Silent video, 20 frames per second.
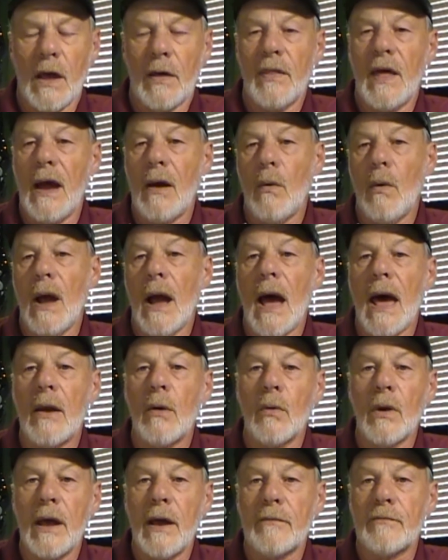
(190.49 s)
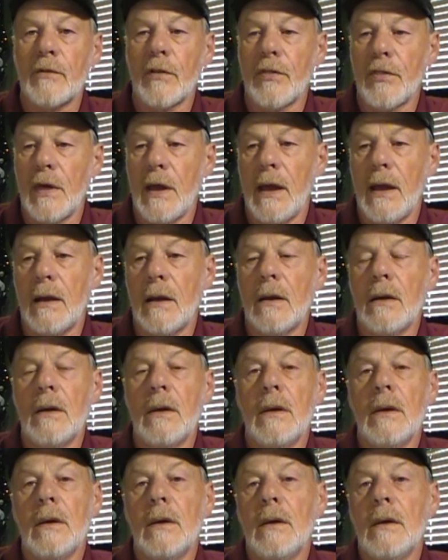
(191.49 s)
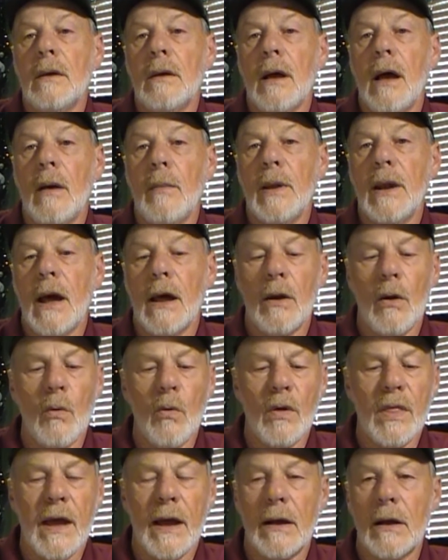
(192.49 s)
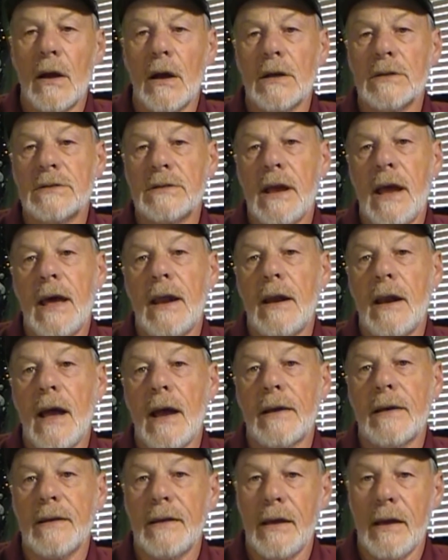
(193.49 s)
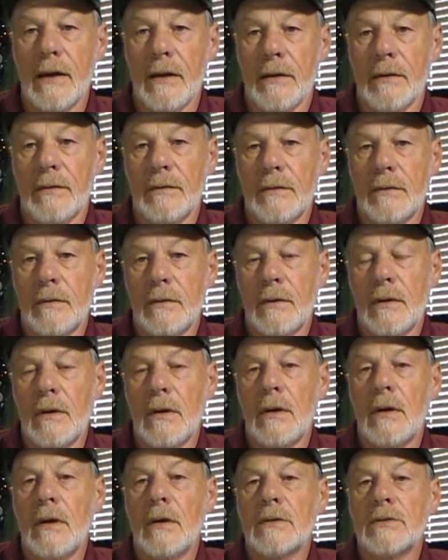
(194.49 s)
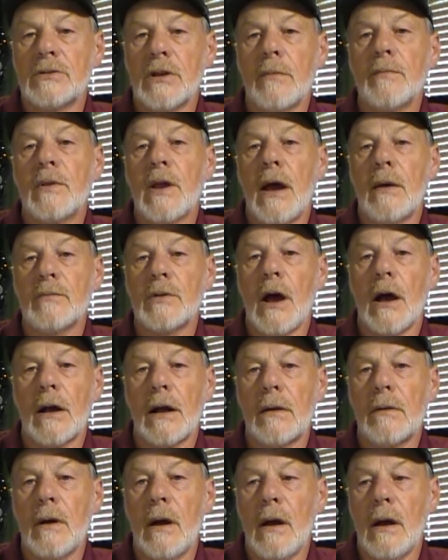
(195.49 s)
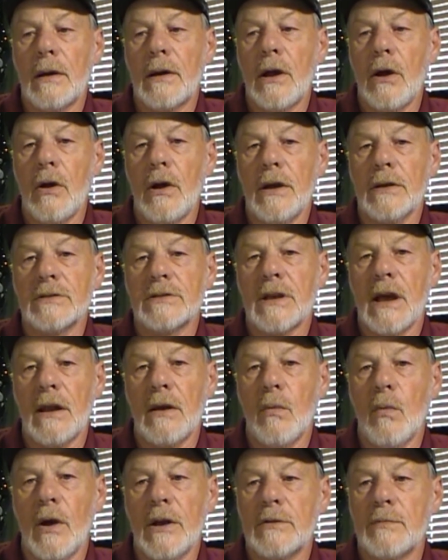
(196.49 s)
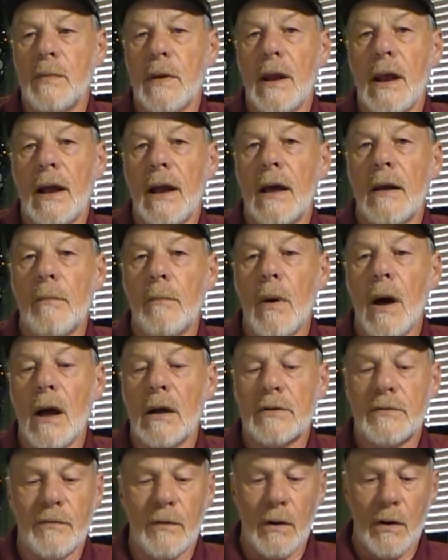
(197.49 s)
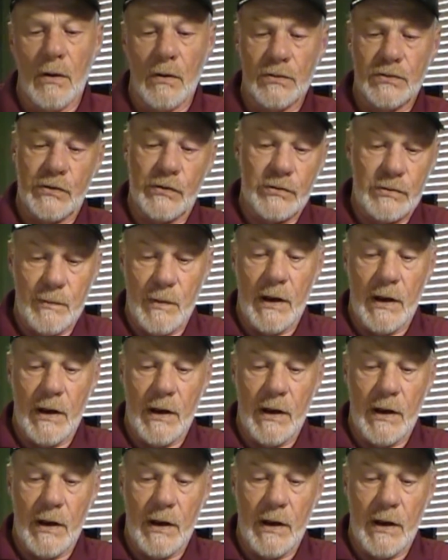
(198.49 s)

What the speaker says: That way I don't have to think. I mean, I know where that gun's at and I can get it. Sometimes I carry inside the waistband. I got a box full of holsters.